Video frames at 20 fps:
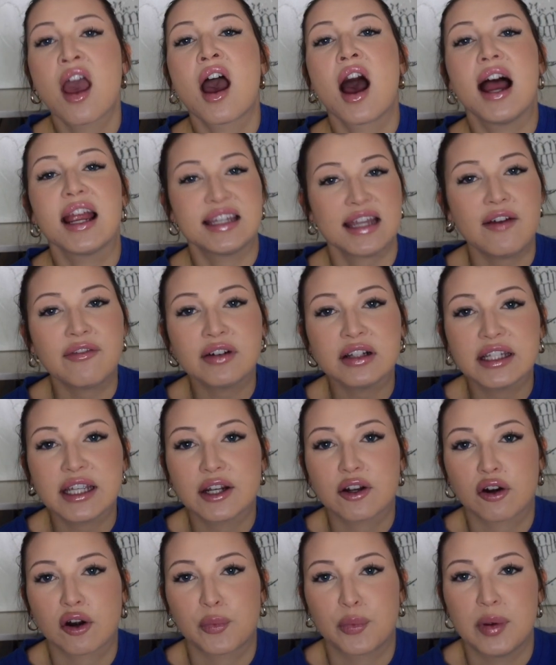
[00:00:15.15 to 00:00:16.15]
I definitely had
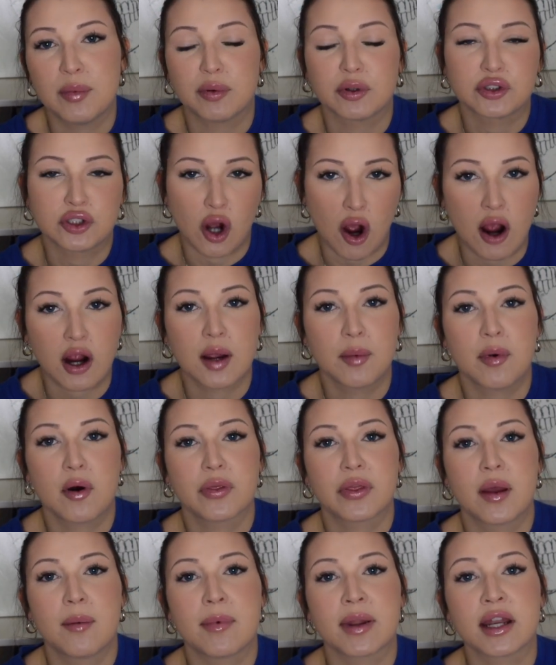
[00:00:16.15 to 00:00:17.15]
heard people talk
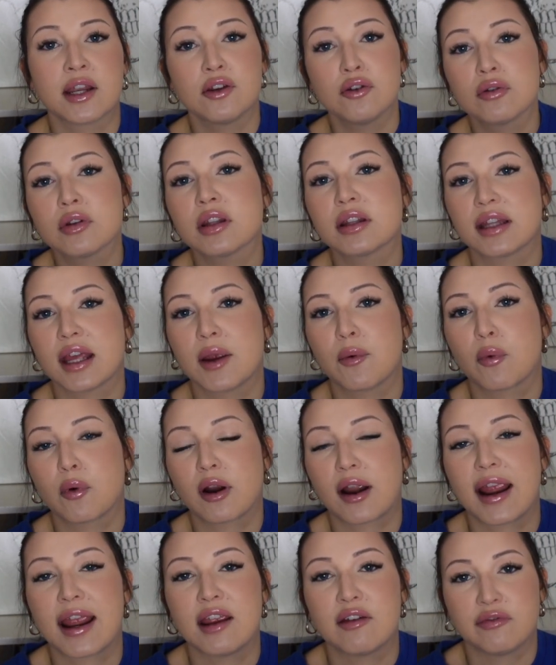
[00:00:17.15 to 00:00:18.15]
about them and I knew that they
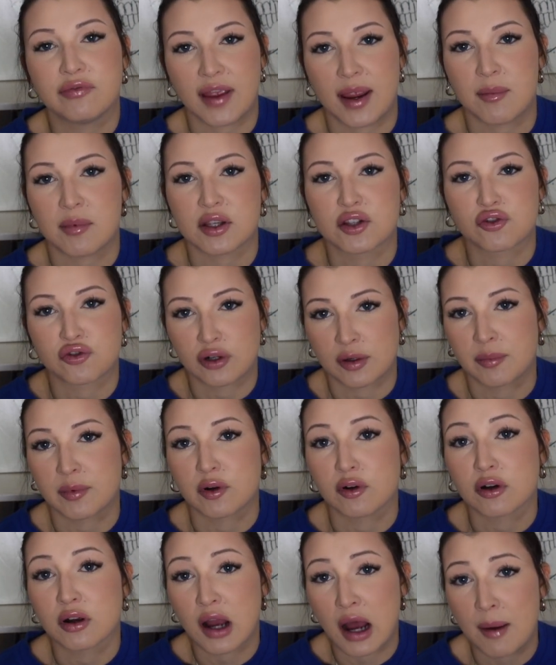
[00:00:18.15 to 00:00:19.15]
were a famous
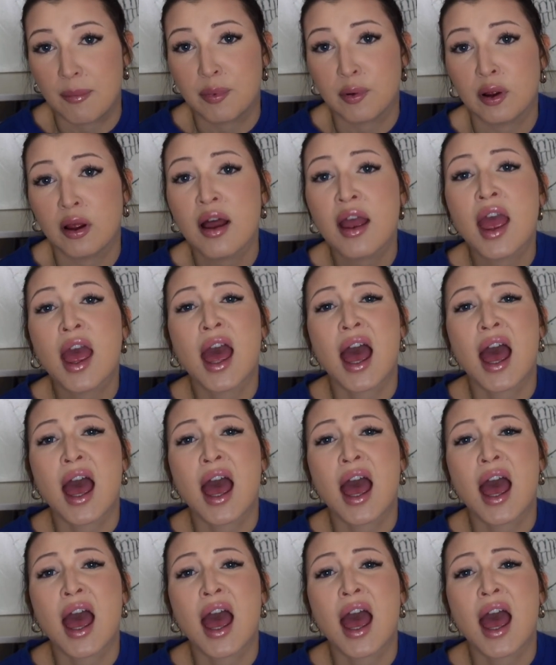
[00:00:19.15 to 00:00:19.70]
criminal couple.